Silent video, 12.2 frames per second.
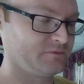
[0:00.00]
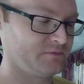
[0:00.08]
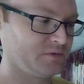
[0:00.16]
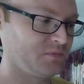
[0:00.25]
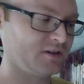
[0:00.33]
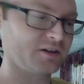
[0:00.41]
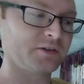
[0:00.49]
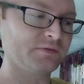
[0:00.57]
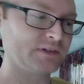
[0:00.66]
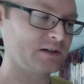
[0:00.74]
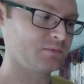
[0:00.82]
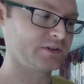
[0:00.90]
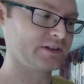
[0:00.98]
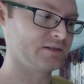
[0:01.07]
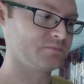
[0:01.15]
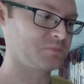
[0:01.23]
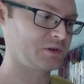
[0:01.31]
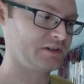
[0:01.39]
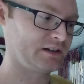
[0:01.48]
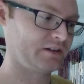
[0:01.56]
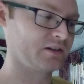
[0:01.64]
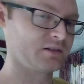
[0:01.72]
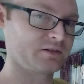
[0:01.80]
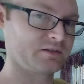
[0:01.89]
The Mars family in
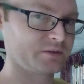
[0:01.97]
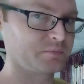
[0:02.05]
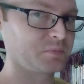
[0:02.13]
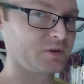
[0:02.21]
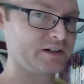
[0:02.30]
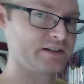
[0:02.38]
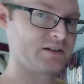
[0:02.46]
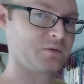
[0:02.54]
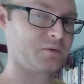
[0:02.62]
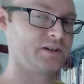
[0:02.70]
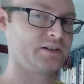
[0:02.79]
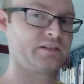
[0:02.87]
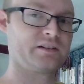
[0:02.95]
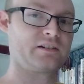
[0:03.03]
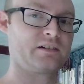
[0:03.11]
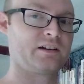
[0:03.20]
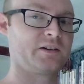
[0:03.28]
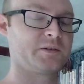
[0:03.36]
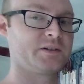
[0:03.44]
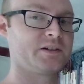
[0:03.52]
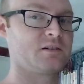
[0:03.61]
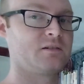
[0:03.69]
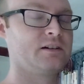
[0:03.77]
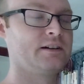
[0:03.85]
particular is pretty interesting. How
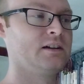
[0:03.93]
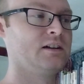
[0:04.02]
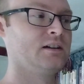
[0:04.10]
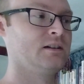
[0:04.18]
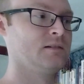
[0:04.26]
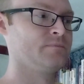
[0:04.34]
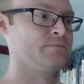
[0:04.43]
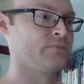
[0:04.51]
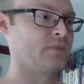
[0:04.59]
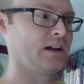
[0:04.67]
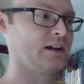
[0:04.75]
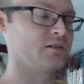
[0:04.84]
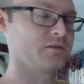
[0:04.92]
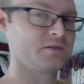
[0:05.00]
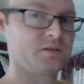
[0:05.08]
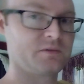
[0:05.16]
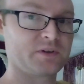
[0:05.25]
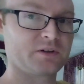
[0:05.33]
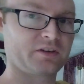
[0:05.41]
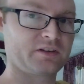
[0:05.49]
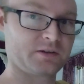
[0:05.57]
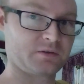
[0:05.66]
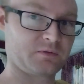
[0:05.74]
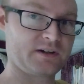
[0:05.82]
I don't know if they're
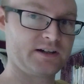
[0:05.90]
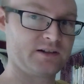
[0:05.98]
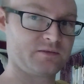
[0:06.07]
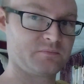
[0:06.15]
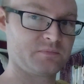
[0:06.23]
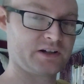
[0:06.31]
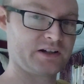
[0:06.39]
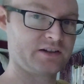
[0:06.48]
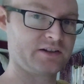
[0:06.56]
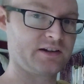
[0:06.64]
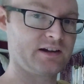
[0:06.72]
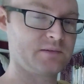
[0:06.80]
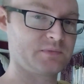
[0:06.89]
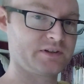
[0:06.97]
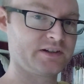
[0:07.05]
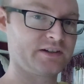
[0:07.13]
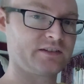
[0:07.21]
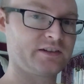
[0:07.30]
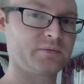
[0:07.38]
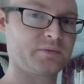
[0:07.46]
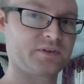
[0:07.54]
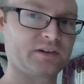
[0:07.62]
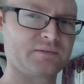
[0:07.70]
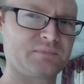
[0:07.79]
still around, but at the time of this
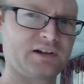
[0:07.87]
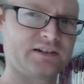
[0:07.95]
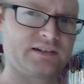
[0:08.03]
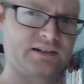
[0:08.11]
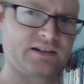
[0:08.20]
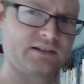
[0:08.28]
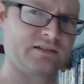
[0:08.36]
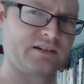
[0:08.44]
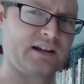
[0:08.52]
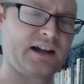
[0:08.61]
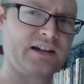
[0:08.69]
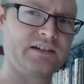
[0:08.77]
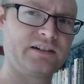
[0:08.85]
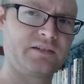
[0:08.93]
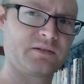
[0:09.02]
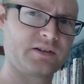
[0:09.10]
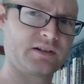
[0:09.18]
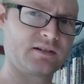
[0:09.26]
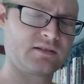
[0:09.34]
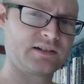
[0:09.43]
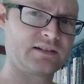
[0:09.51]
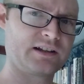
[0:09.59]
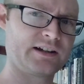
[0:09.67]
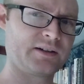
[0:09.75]
was, I think, in the 90s or the
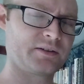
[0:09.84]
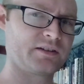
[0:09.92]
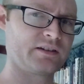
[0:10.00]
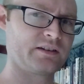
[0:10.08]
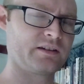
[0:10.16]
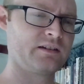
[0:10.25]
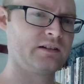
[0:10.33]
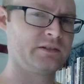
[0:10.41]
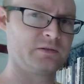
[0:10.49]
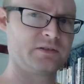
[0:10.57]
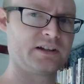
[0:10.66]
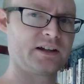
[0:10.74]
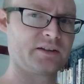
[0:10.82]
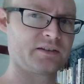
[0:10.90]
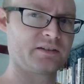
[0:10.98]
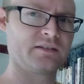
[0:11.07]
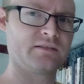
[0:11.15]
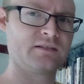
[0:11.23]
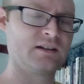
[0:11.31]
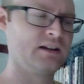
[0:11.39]
early 2000s.